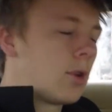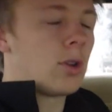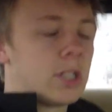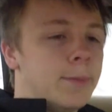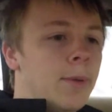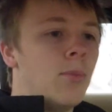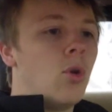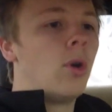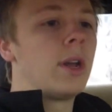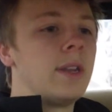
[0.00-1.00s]
cost a bit
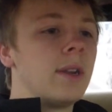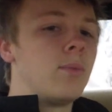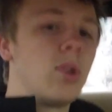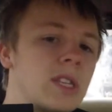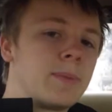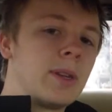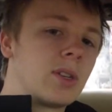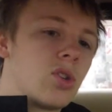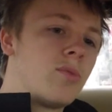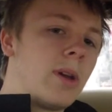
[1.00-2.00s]
more. He didn't want to
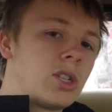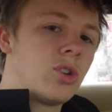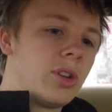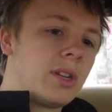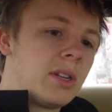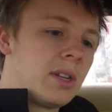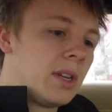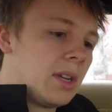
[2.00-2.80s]
spend too much on it.